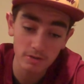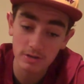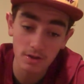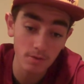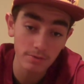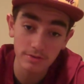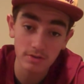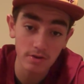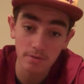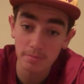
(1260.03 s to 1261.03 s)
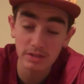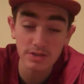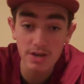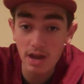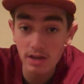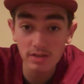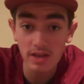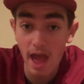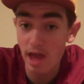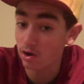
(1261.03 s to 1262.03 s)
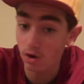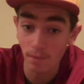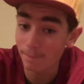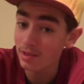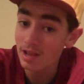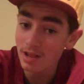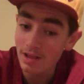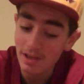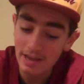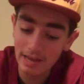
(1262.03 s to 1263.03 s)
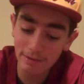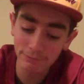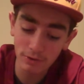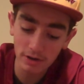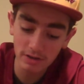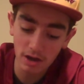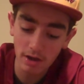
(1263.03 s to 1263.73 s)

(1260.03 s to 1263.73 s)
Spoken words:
still couldn't beat the Giants at home in front